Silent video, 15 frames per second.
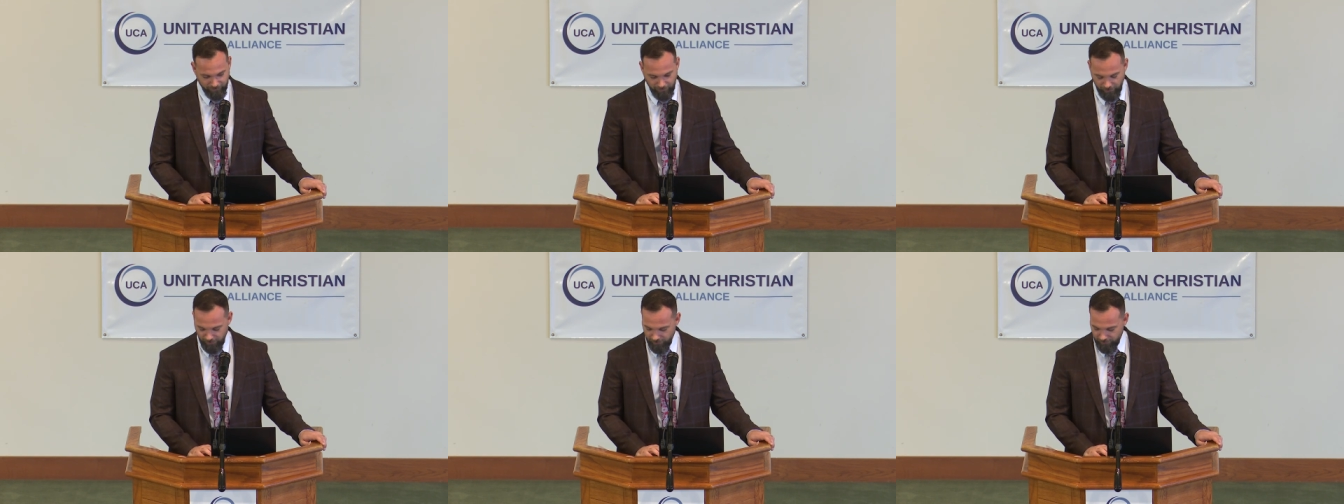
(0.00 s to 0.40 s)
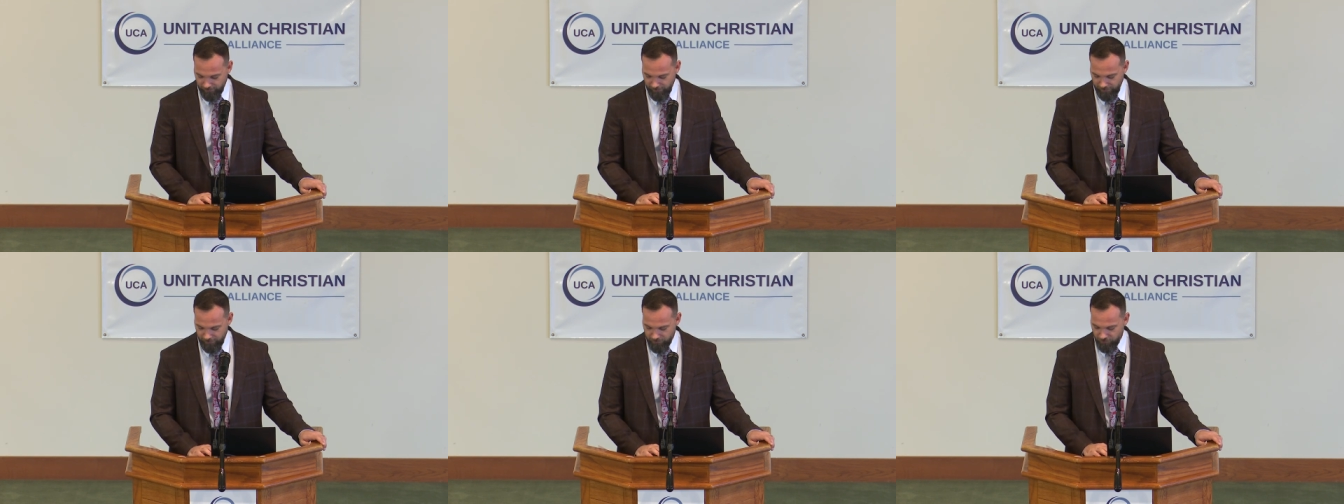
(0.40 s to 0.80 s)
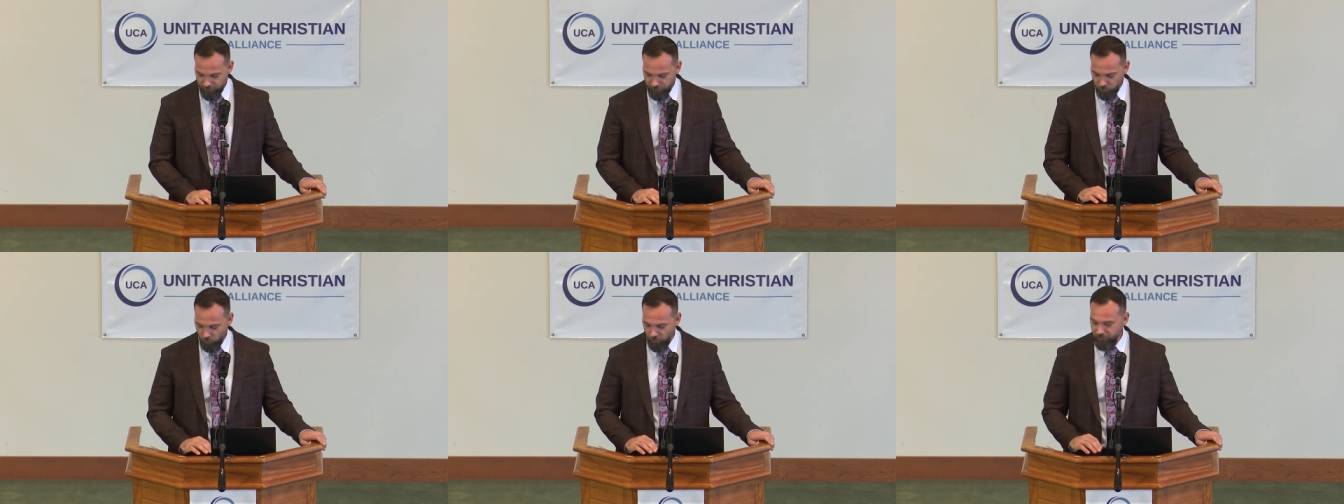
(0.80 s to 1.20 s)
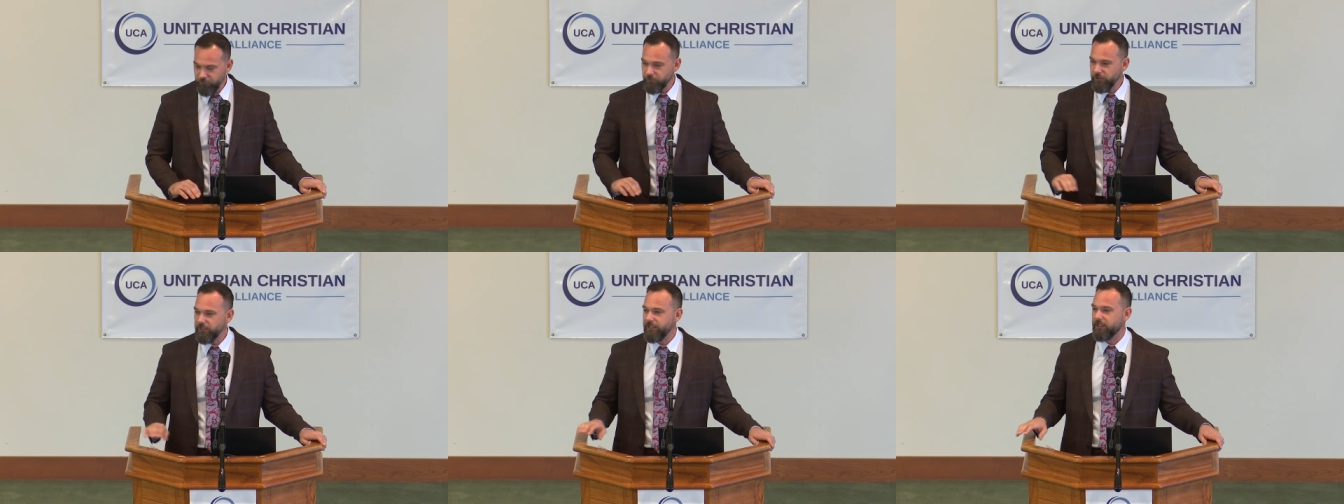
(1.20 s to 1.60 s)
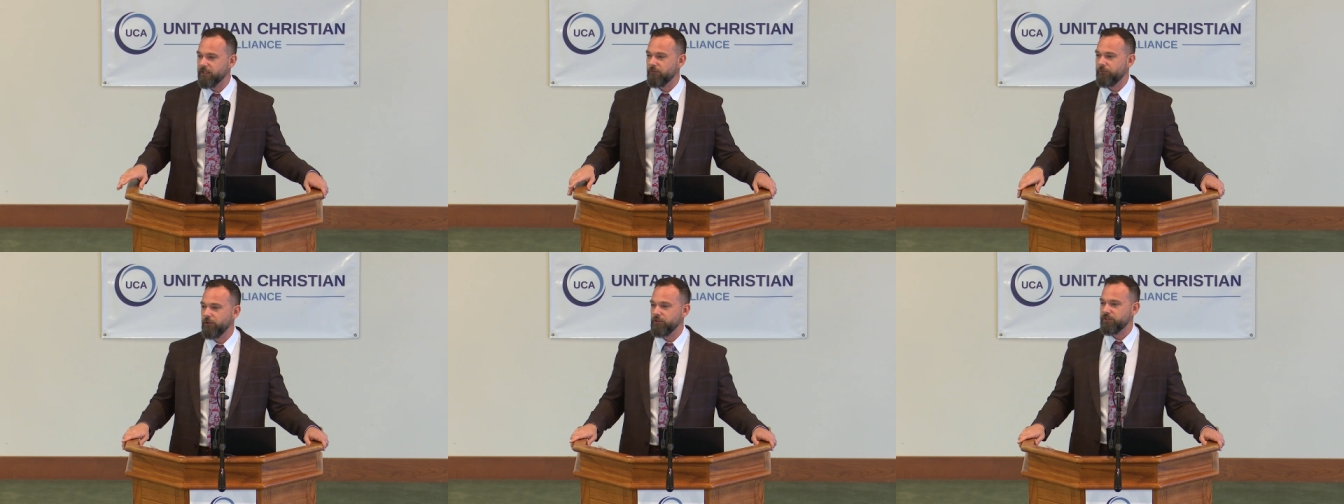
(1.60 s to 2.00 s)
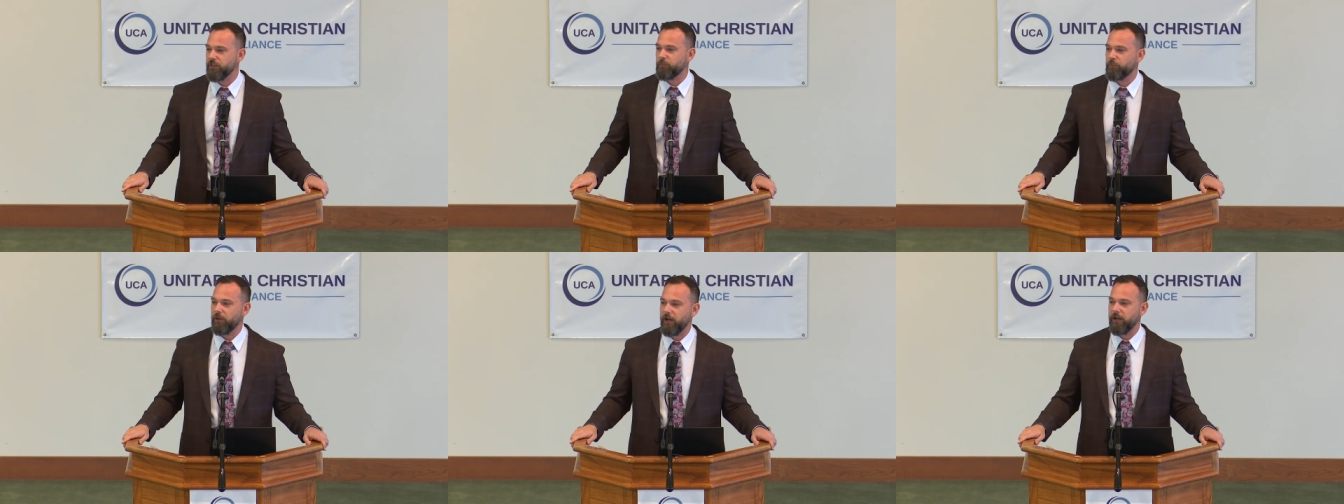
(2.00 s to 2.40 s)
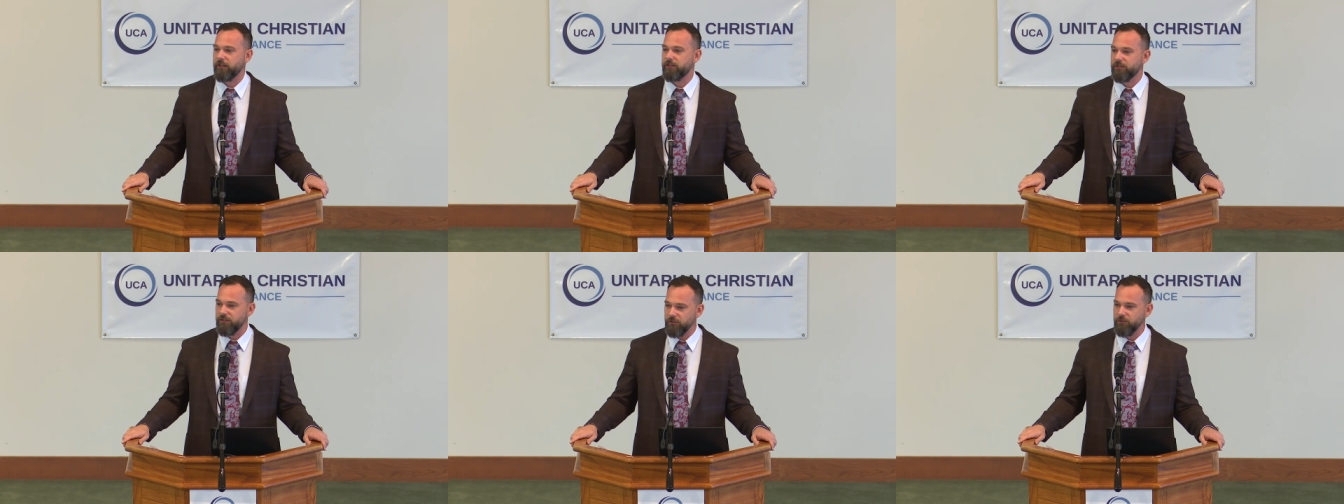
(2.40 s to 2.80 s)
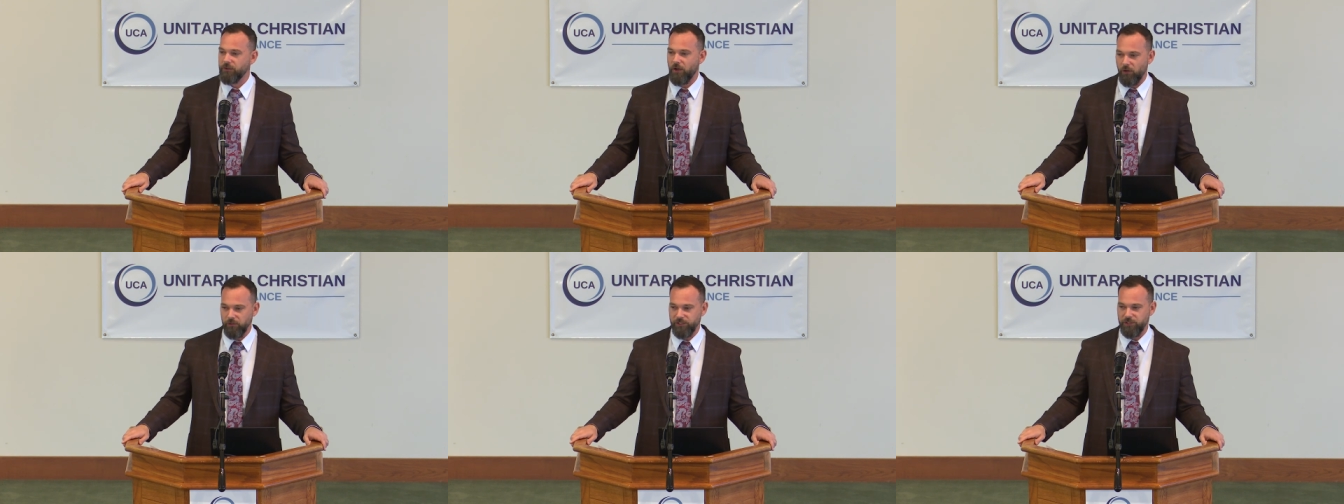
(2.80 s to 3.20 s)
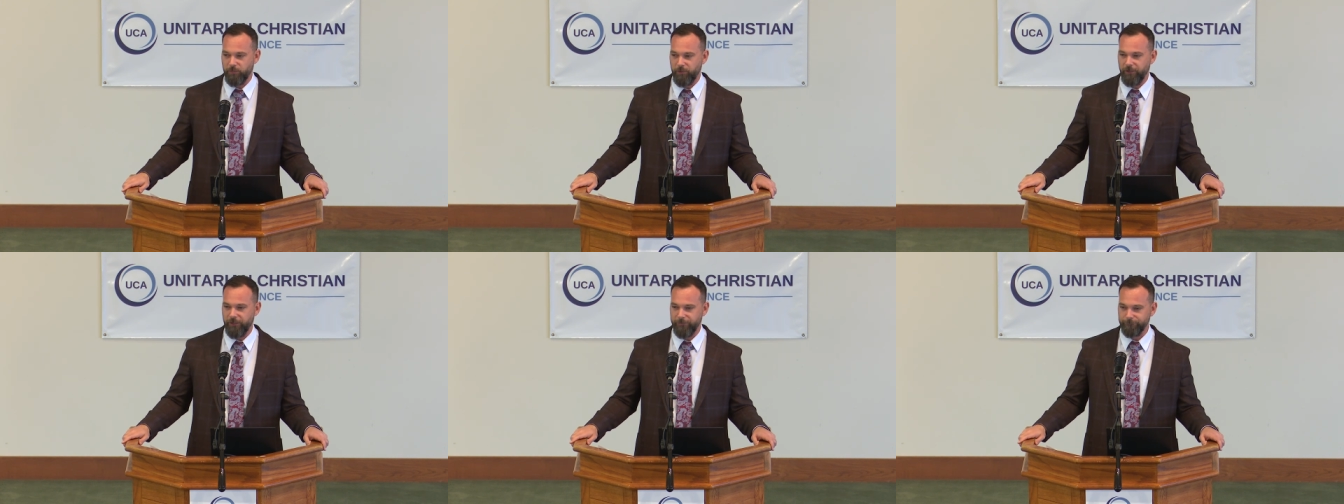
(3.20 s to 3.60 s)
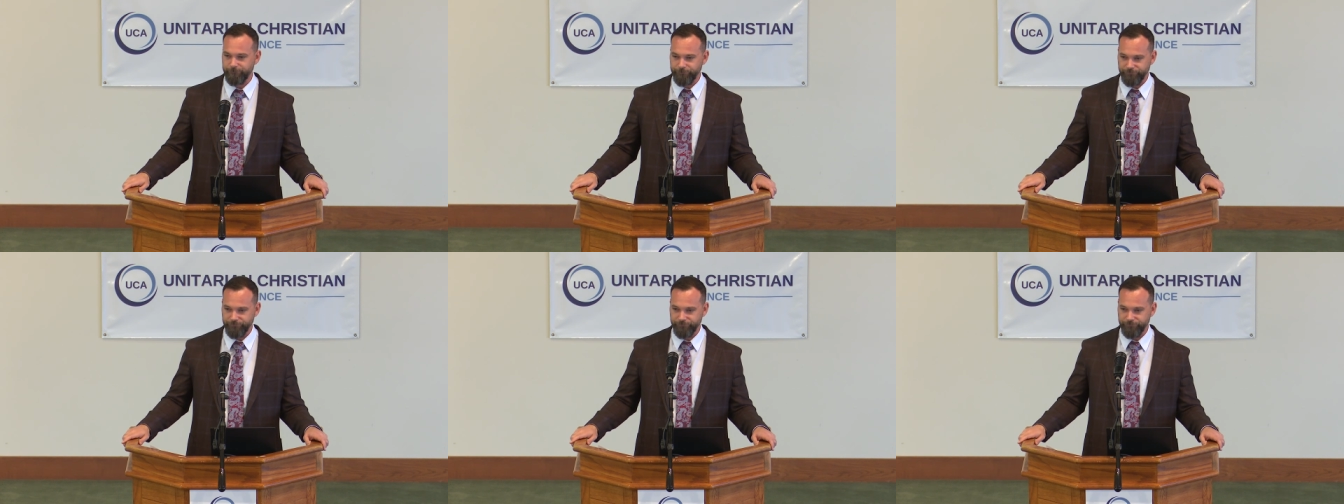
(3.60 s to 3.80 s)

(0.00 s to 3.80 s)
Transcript: Uh, and there's one really confusing prayer to the Holy Spirit.